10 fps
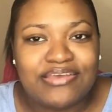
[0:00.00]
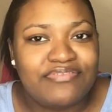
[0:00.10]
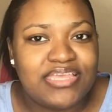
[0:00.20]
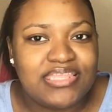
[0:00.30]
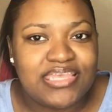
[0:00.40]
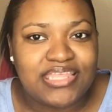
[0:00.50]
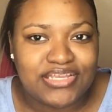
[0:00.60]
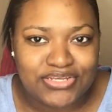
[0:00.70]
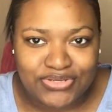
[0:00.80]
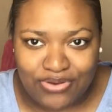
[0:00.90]
Don't forget to hit
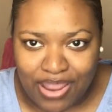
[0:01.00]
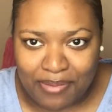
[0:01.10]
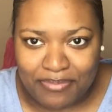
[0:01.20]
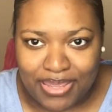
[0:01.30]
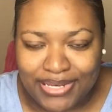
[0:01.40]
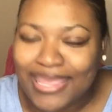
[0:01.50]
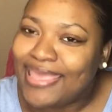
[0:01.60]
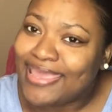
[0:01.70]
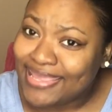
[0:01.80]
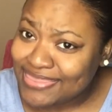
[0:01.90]
that subscribe button,
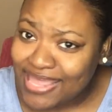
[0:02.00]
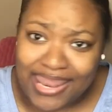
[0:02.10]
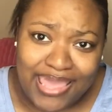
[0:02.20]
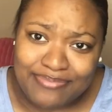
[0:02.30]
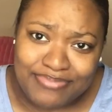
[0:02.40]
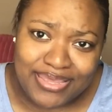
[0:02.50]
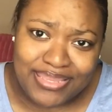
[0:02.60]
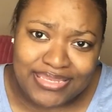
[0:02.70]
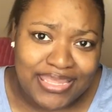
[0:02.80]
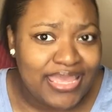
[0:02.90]
hit that like
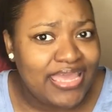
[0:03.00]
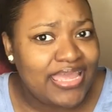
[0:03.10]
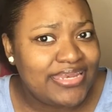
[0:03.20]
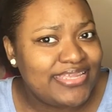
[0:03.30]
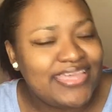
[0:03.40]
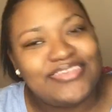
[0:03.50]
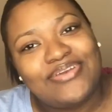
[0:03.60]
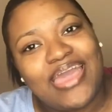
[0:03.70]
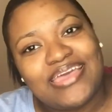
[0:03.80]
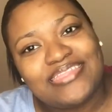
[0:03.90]
button, and yes,
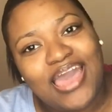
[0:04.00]
you guys,